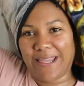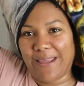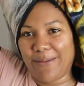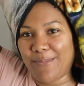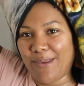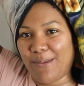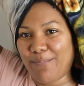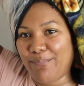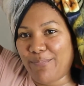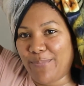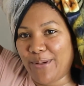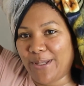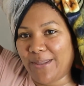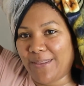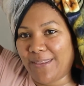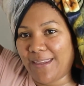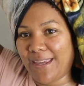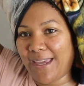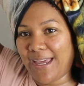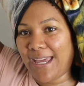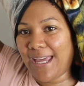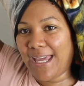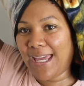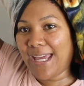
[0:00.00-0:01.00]
Let me put
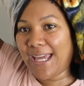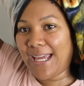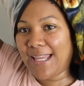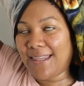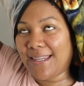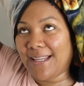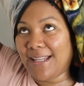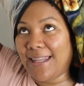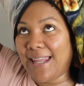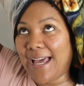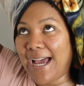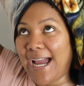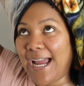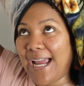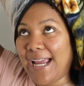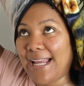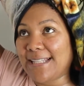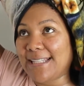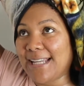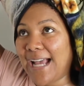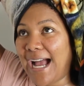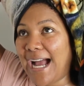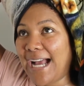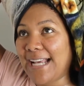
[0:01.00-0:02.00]
the
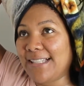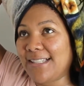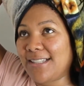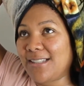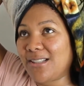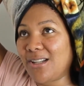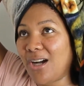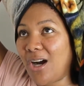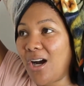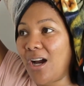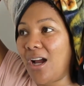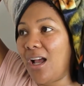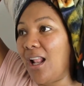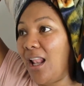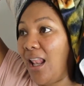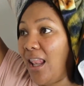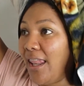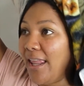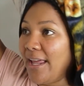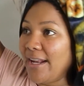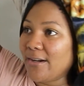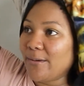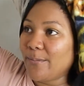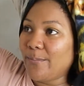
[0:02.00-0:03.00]
light. I saw a
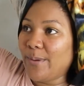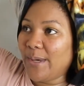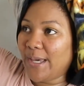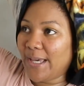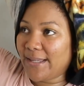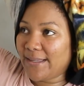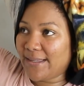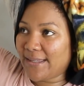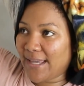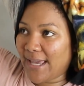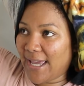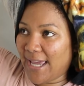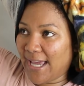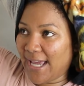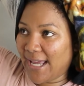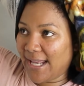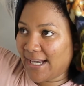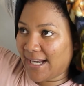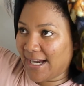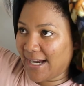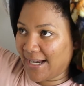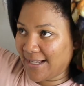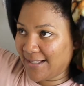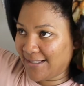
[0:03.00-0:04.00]
little bit
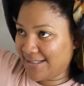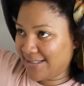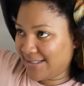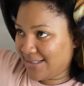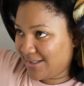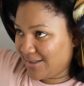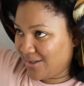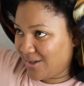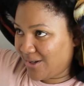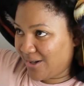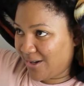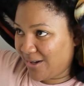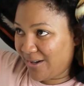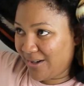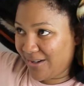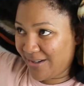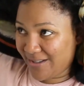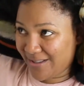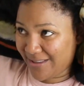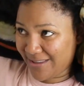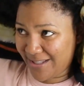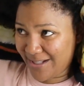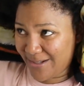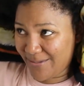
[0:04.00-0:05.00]
and I saw
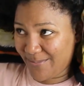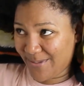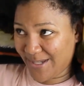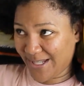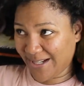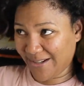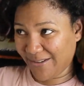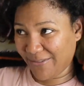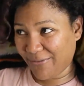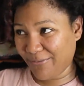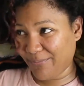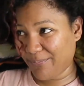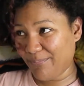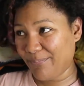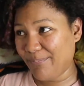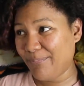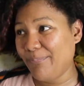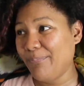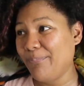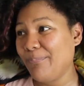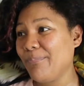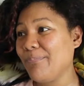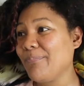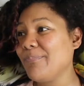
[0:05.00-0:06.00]
a little bit of
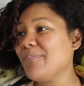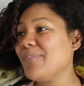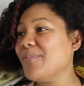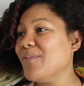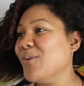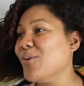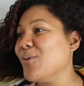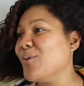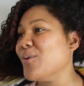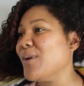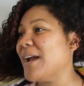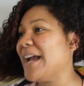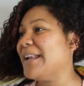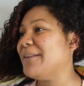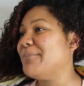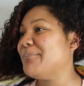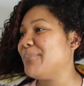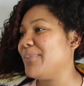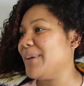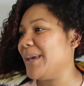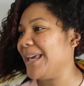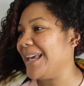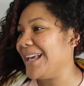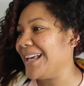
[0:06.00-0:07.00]
red
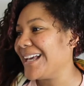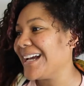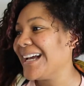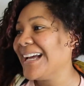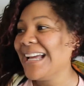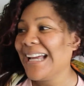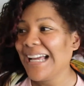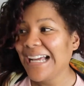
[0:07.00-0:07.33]
pink.